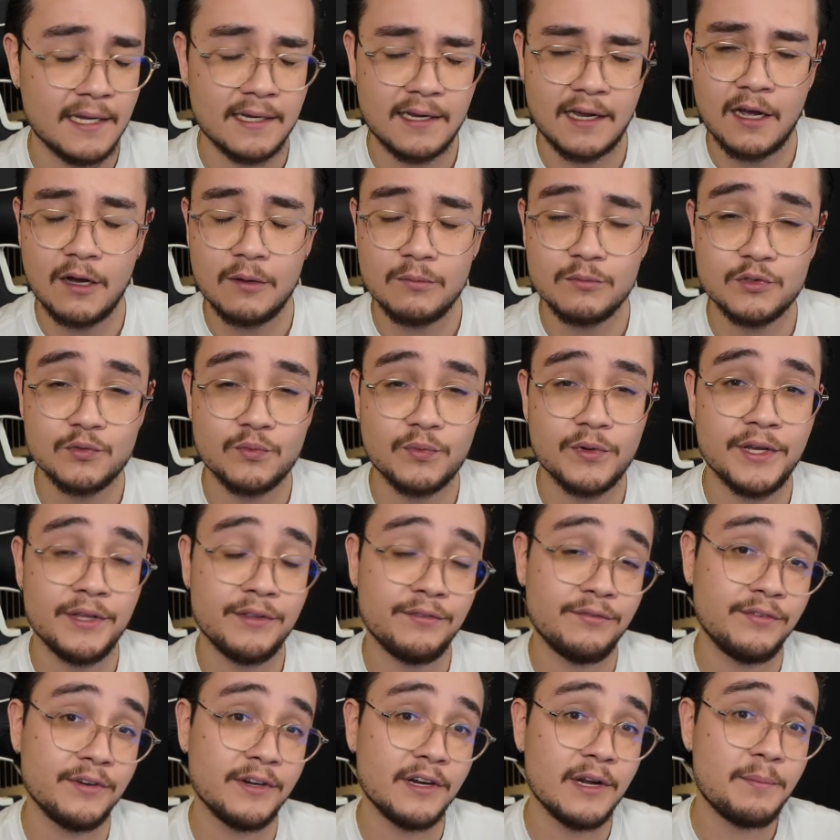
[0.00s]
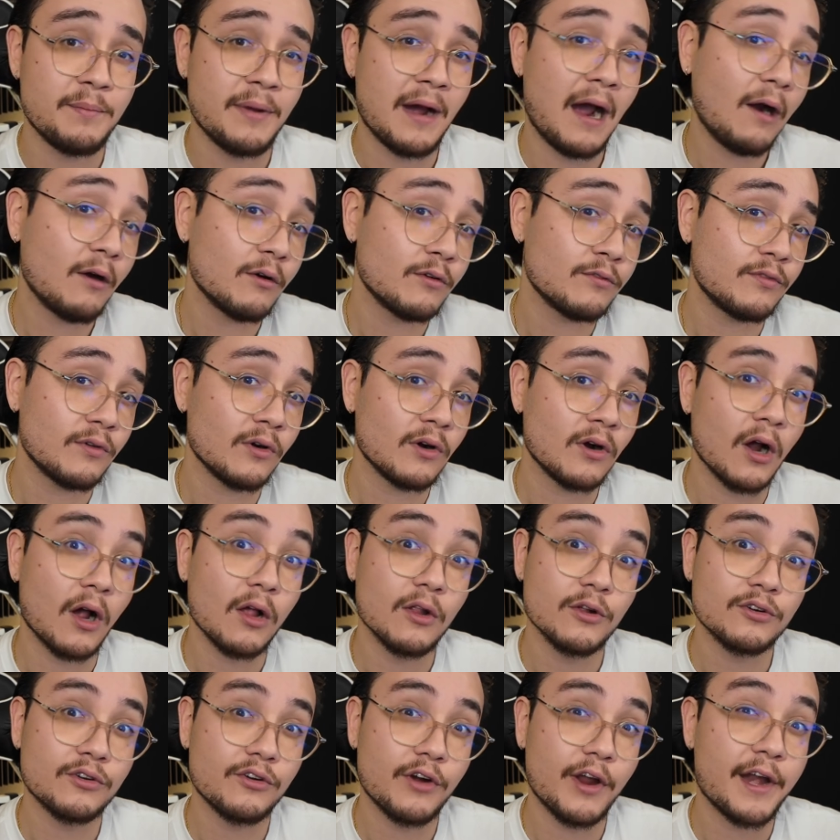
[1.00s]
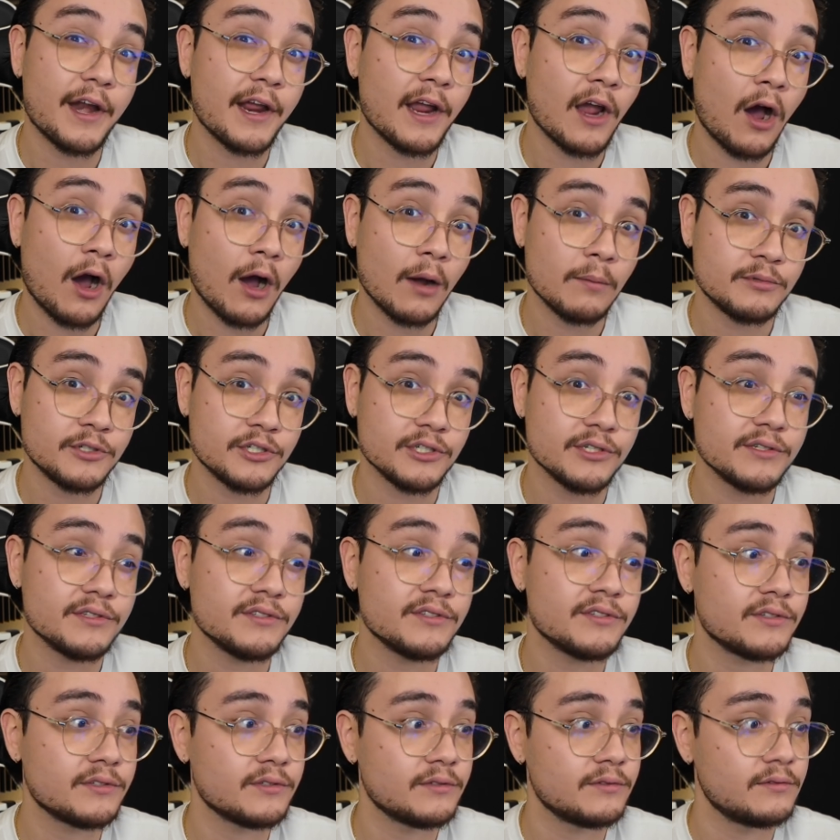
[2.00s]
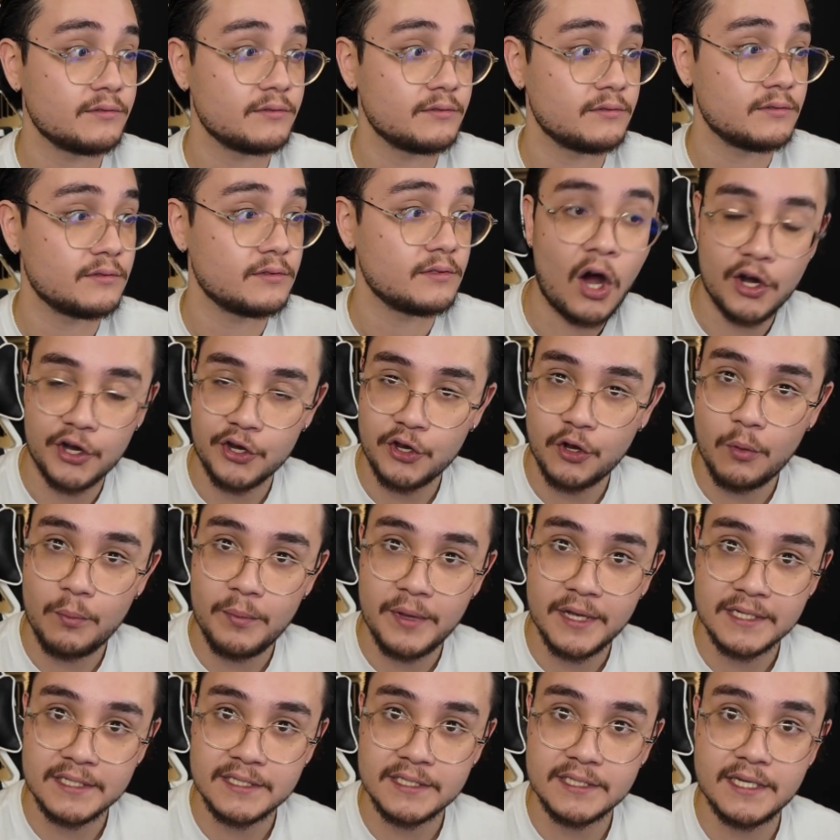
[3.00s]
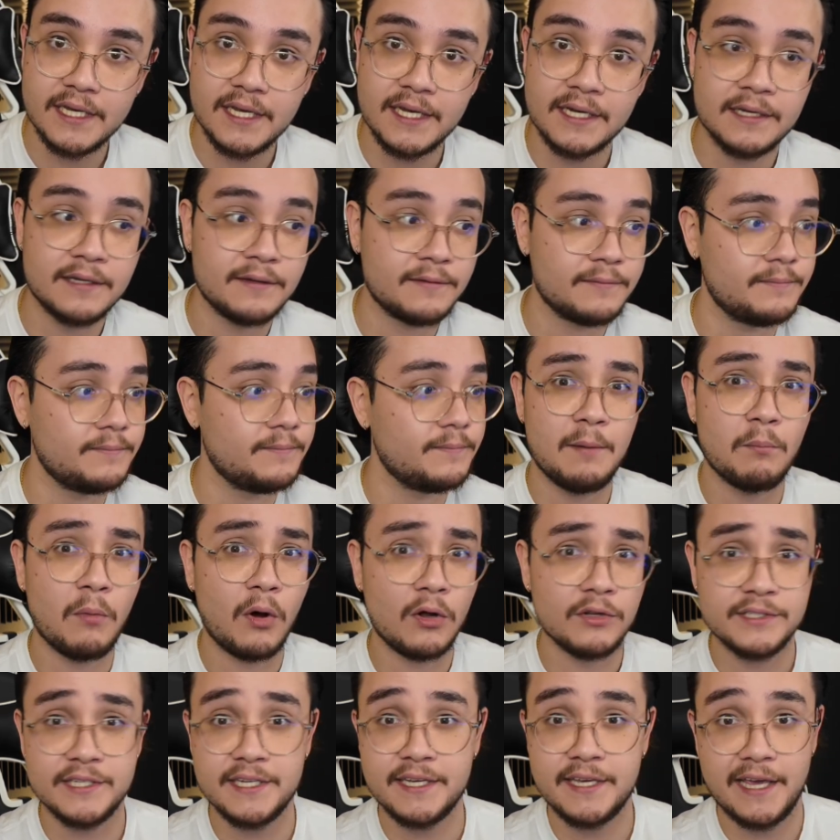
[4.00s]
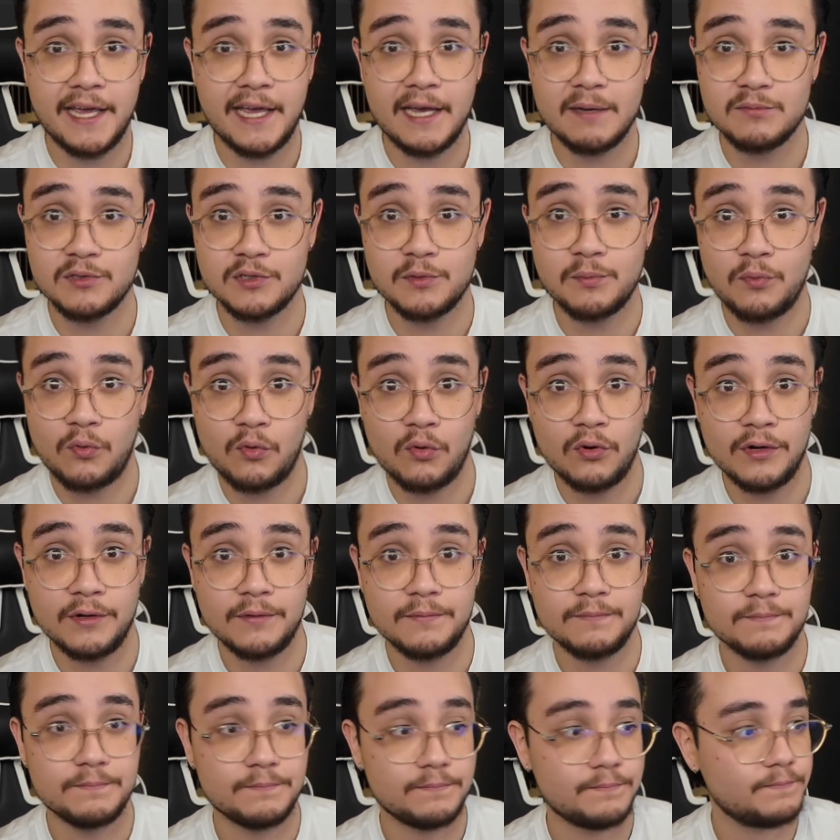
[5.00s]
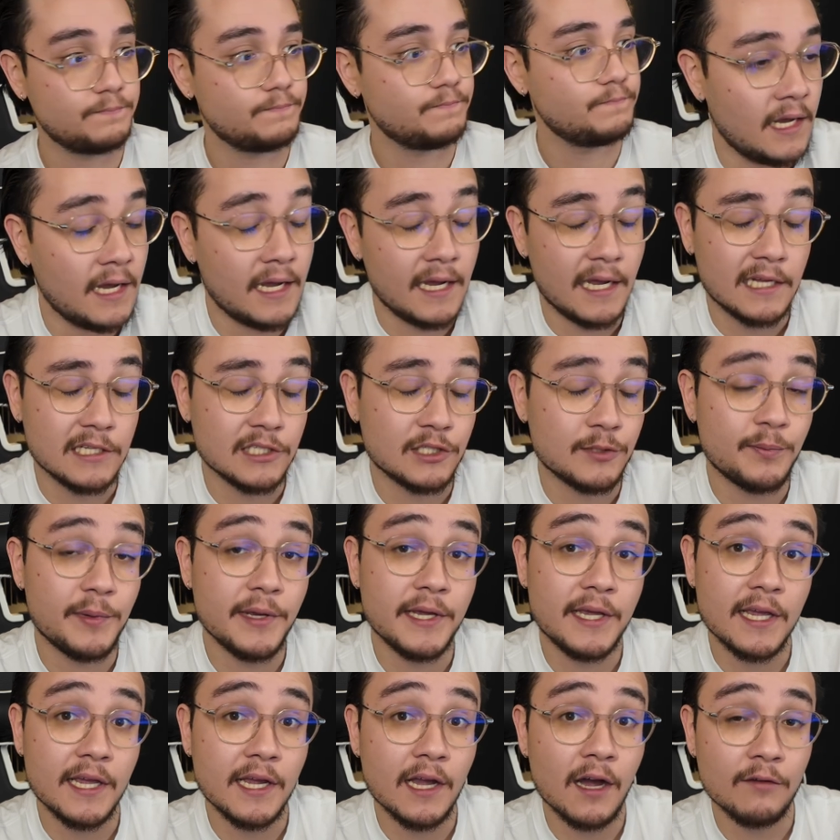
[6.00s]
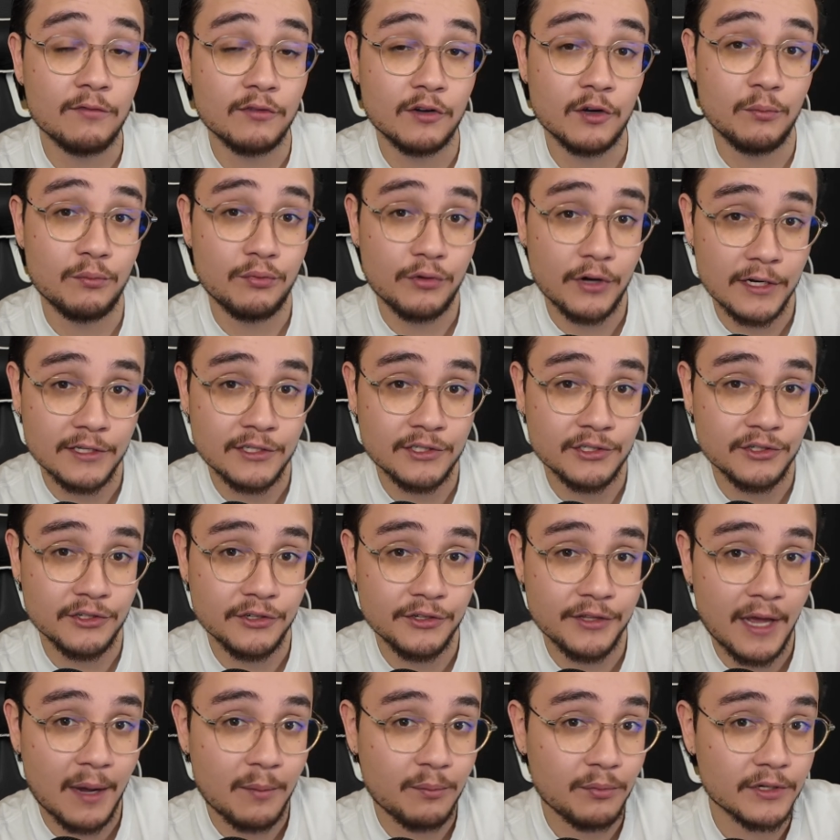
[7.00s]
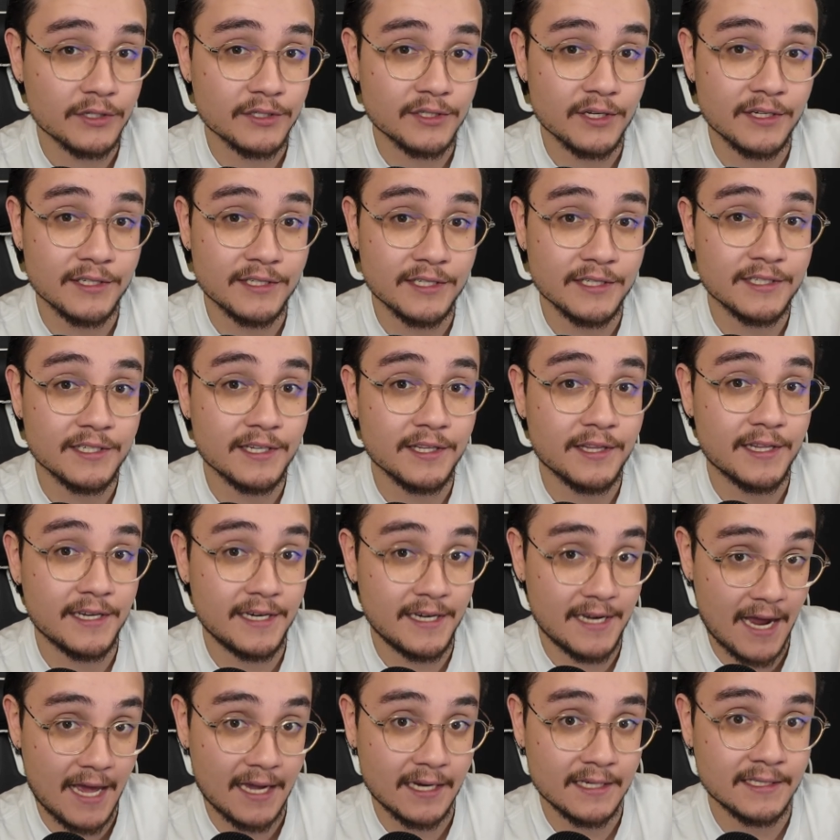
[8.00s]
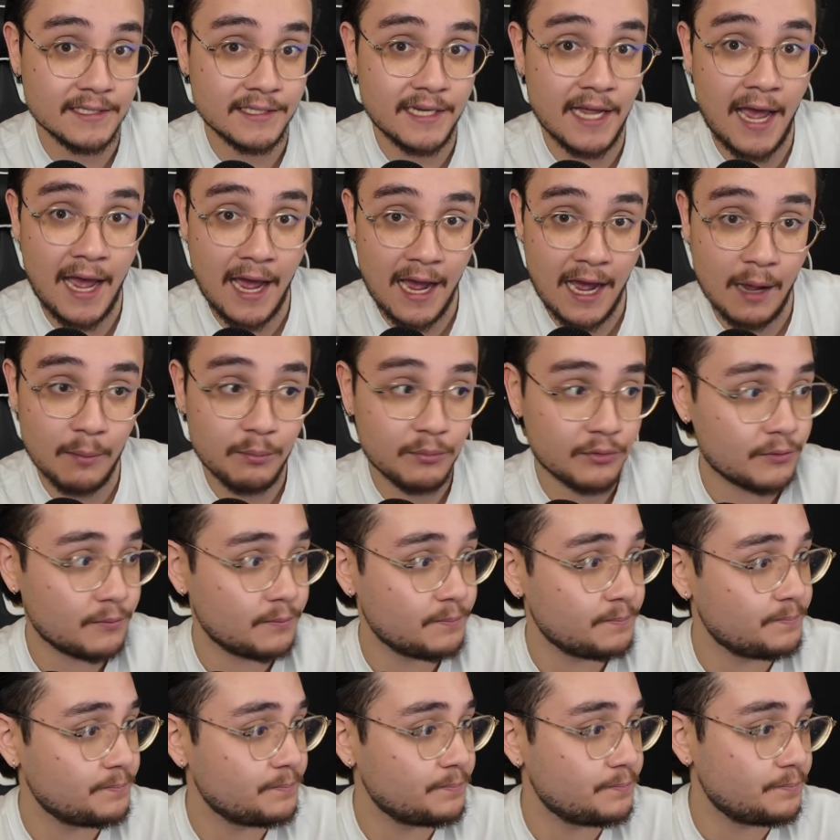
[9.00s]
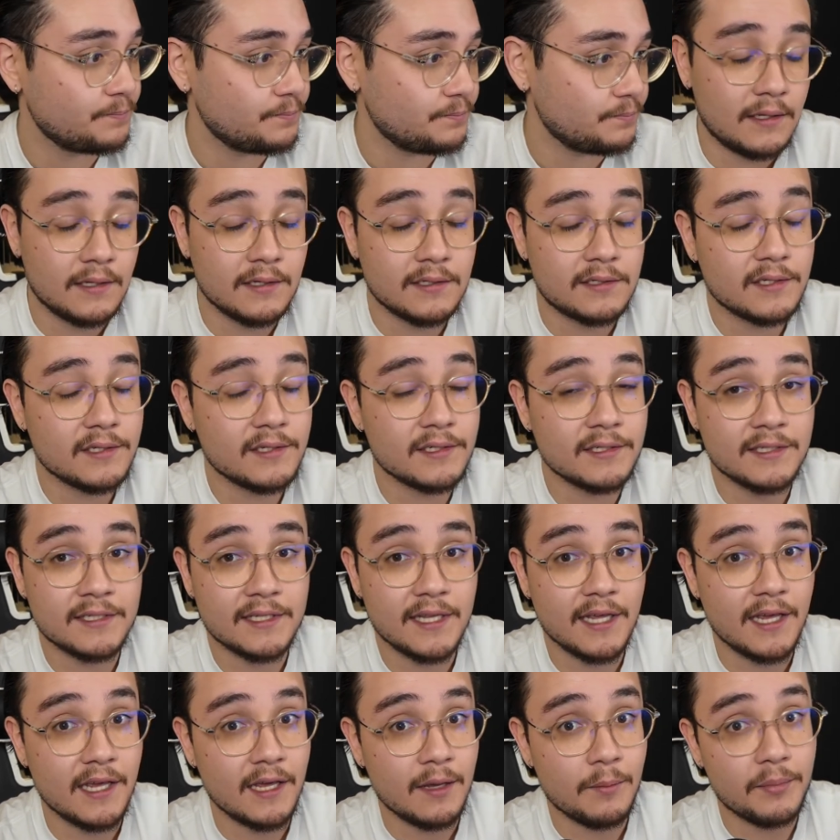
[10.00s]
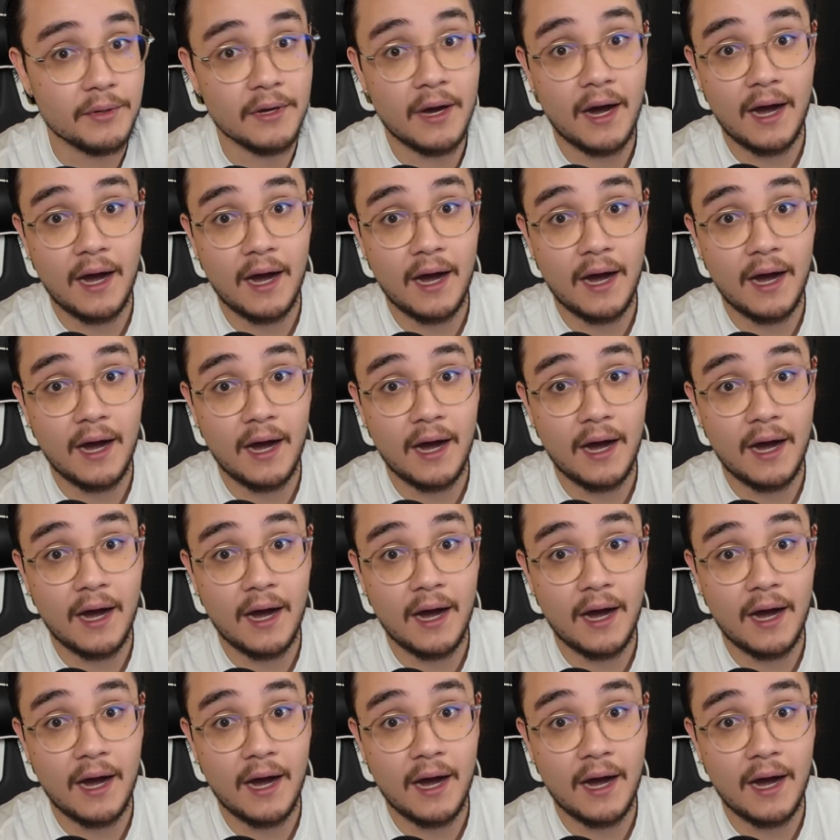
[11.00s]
It comes with very powerful color grading options, audio mixing, and multicam support. And speaking of Compressor, that brings us into the next app. This is the